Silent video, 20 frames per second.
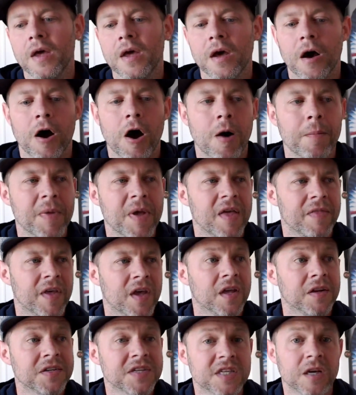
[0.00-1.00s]
And
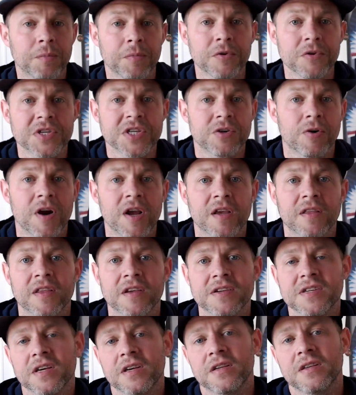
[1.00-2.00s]
then Simple Strength
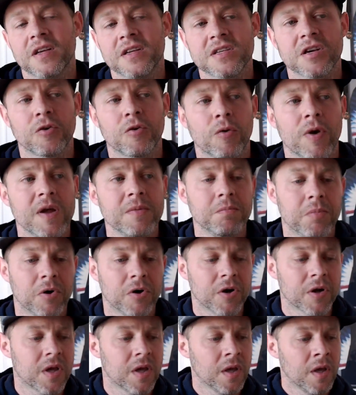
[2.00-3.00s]
it's a great
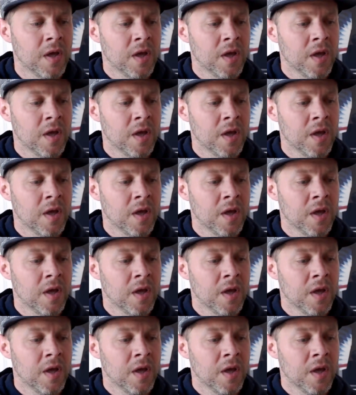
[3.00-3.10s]
book.